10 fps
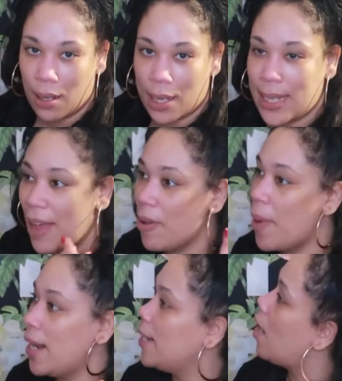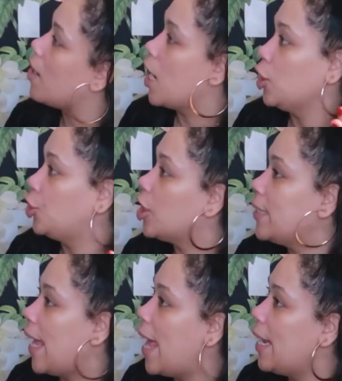Because everybody now got a sugar
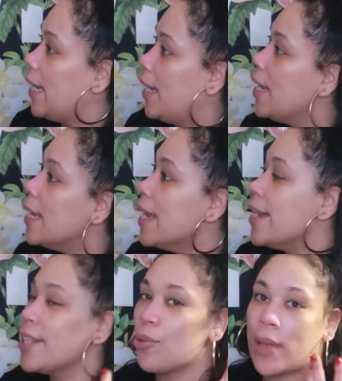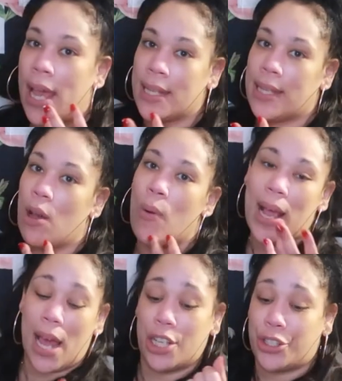daddy, and it's okay to say, oh, I
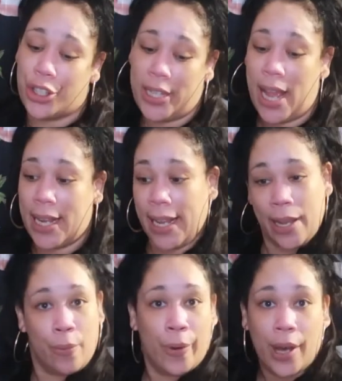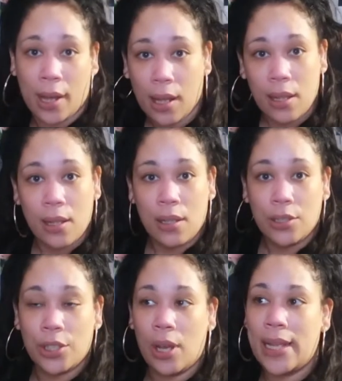got a sugar daddy and what?
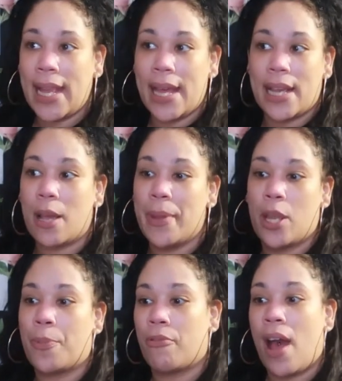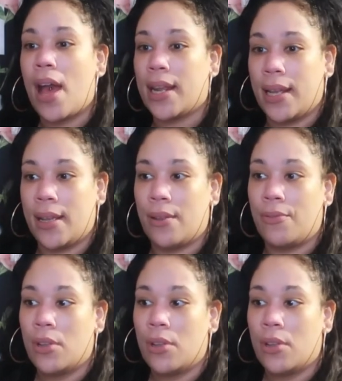You know, yeah, that could be your prerogative,